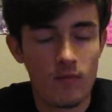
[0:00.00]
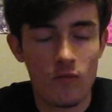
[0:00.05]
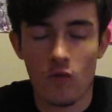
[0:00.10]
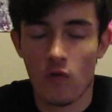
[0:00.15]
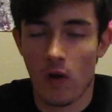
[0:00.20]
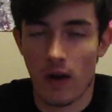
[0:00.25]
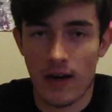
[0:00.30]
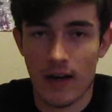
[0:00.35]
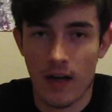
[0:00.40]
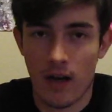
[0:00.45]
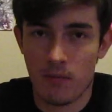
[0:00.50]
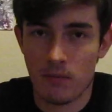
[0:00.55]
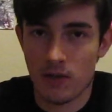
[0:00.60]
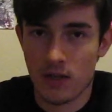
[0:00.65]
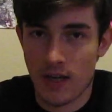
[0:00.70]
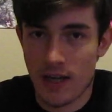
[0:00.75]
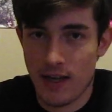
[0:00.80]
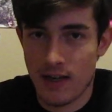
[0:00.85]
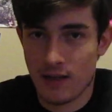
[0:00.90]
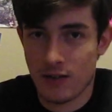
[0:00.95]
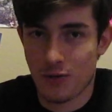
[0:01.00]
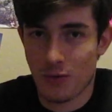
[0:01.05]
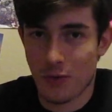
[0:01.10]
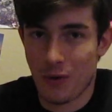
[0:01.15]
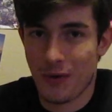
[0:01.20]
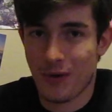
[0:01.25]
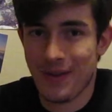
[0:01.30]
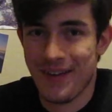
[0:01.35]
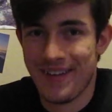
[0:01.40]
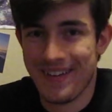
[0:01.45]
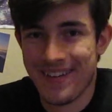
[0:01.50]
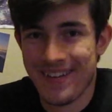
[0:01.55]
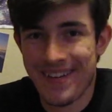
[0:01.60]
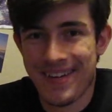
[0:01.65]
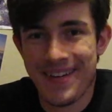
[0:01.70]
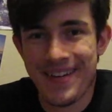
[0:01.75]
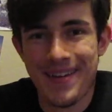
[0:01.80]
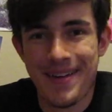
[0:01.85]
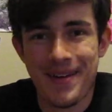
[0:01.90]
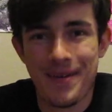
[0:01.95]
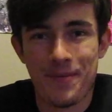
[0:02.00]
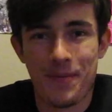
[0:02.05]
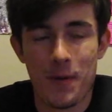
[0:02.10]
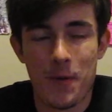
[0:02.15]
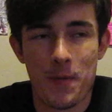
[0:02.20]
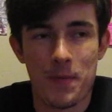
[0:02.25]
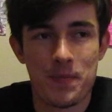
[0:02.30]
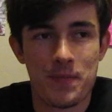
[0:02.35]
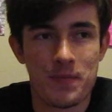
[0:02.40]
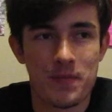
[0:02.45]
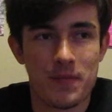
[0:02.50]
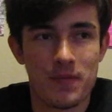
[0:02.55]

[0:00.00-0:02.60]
All right, now I'm just casual. Well,